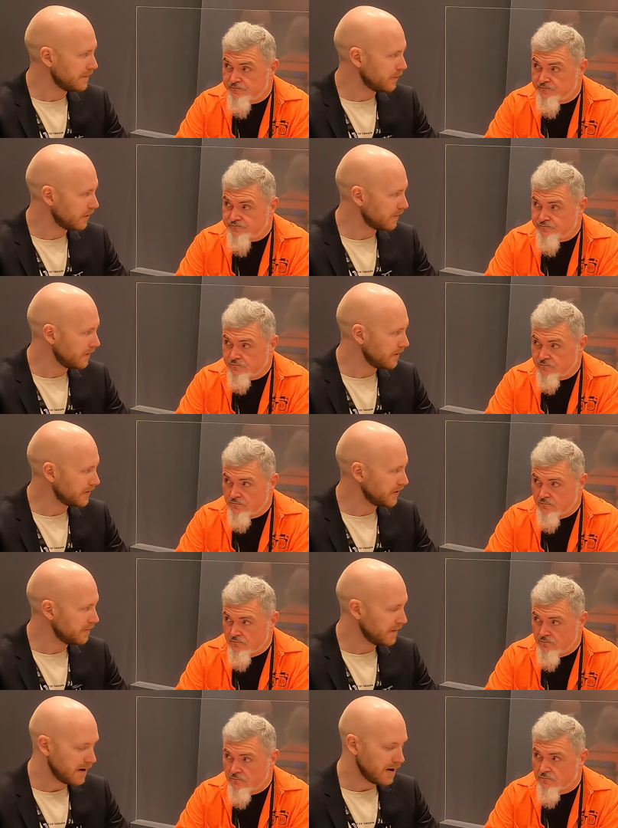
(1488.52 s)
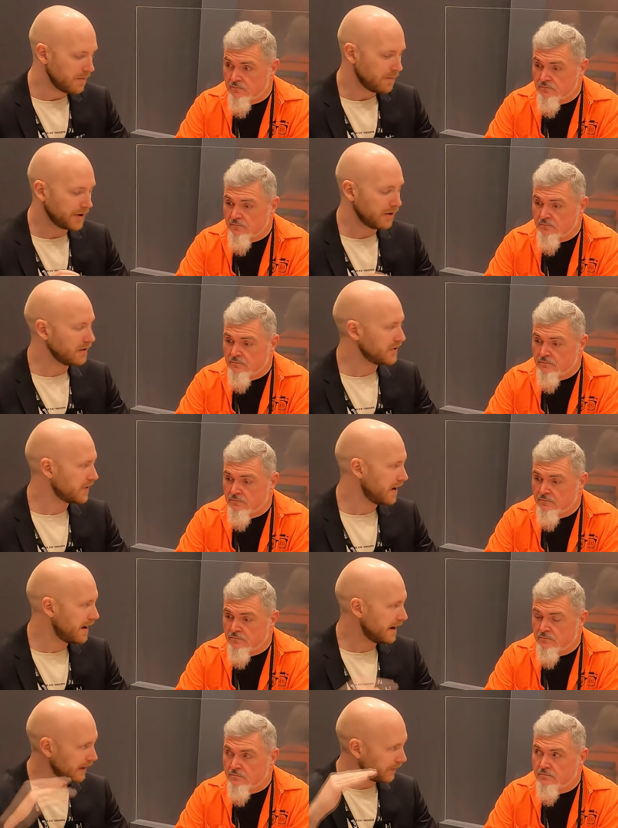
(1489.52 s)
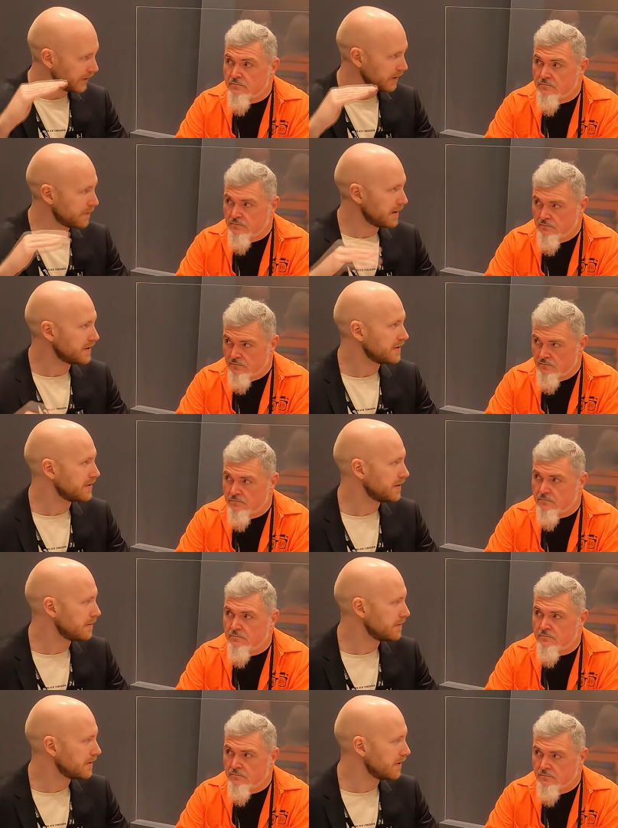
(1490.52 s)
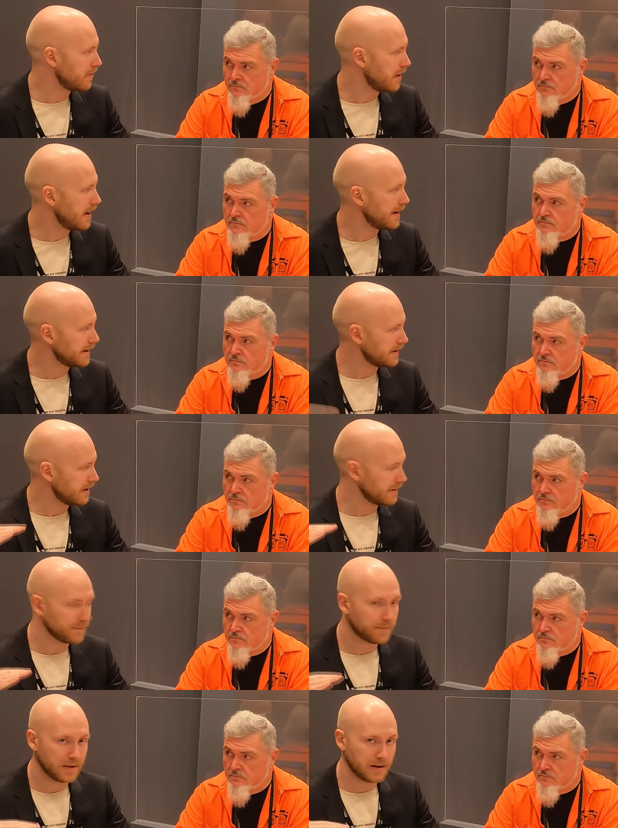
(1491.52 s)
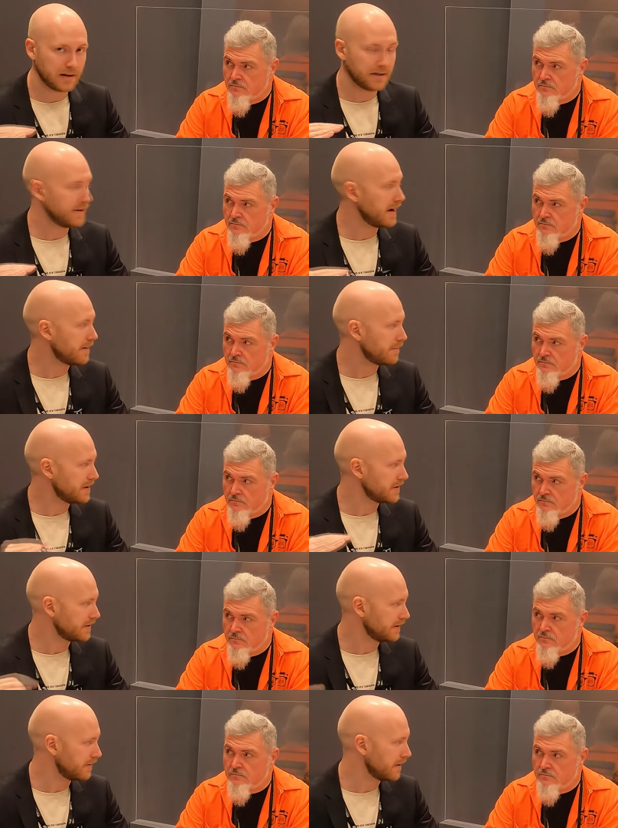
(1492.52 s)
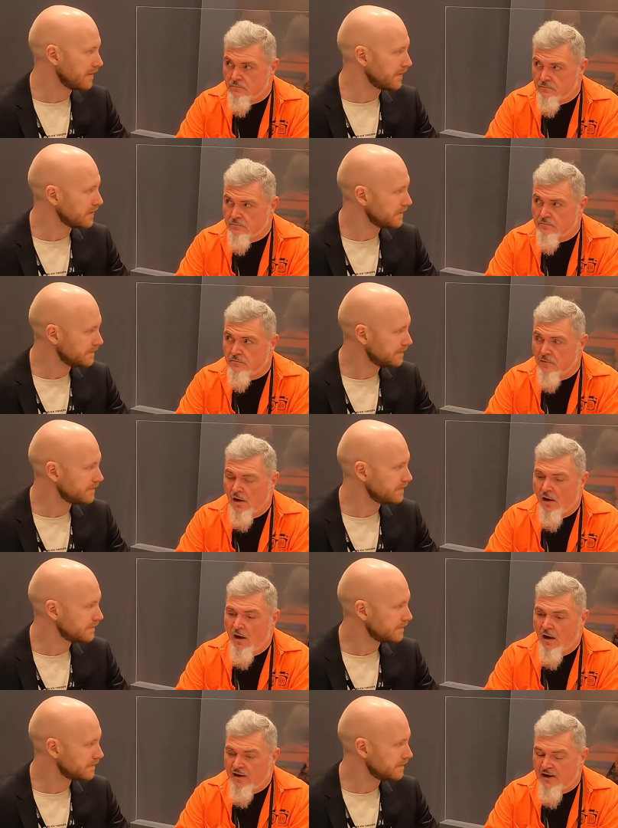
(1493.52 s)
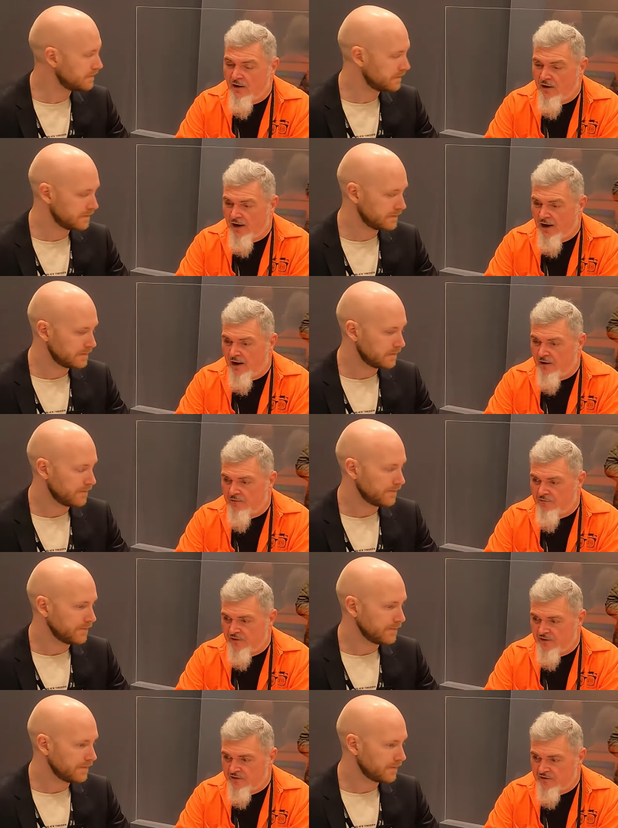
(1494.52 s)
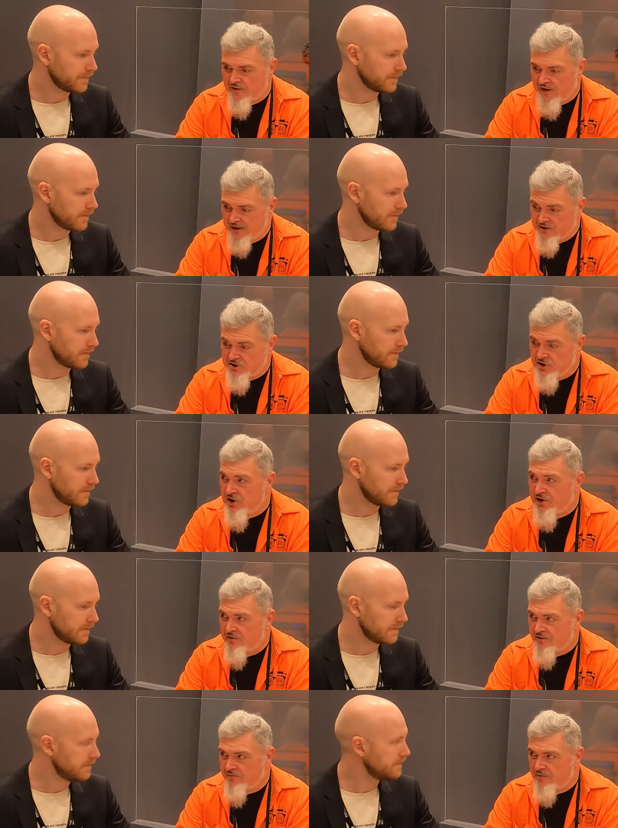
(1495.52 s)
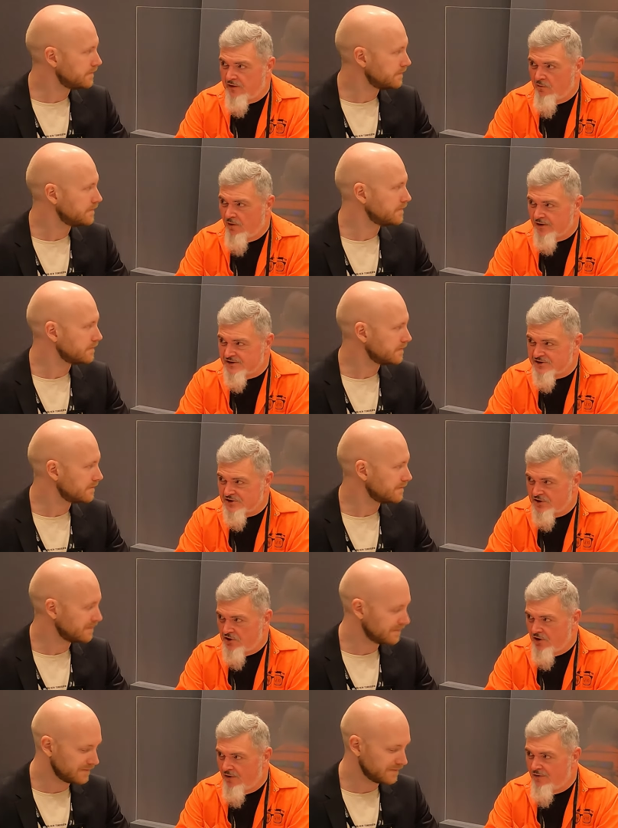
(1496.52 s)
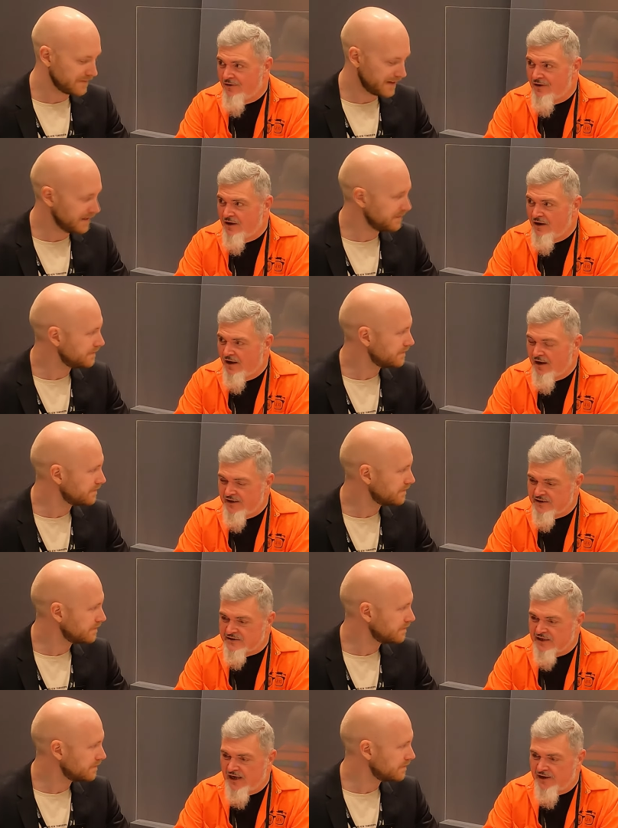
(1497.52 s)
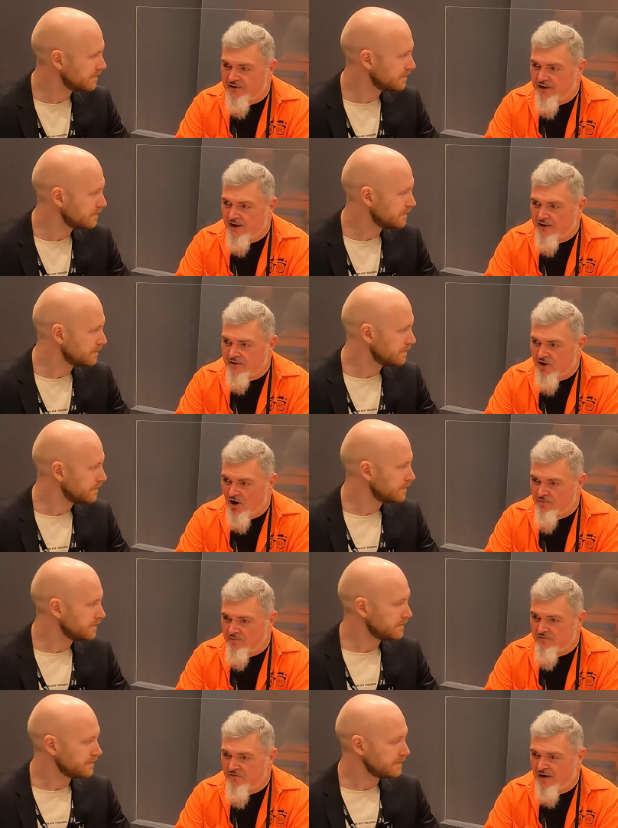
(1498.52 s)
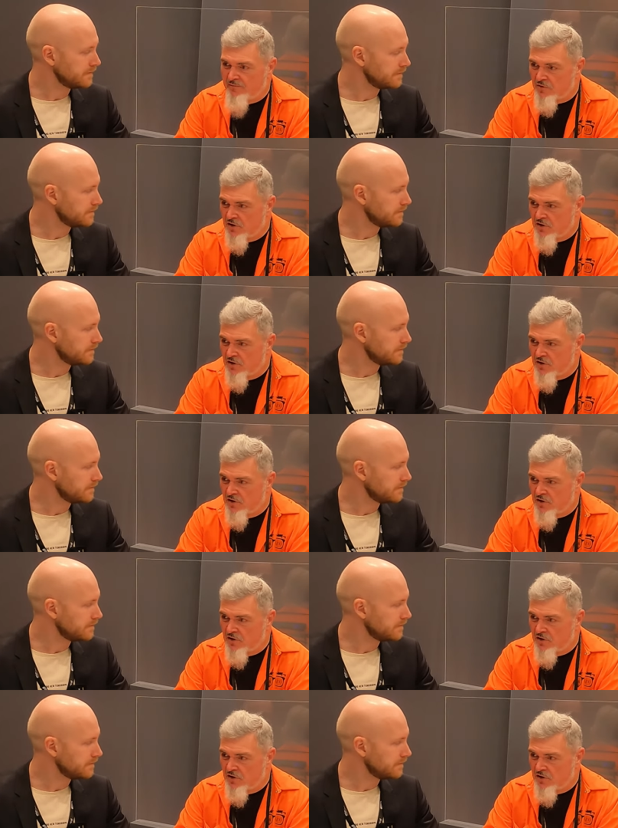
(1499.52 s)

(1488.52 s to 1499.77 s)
Speaker 1: more volume, but also a higher fill pressure. So you're able to go higher in, in the air pressure in the rifle.
Speaker 2: Now, uh, the, the engineer in me wants to know yep. is that uh, carbon fiber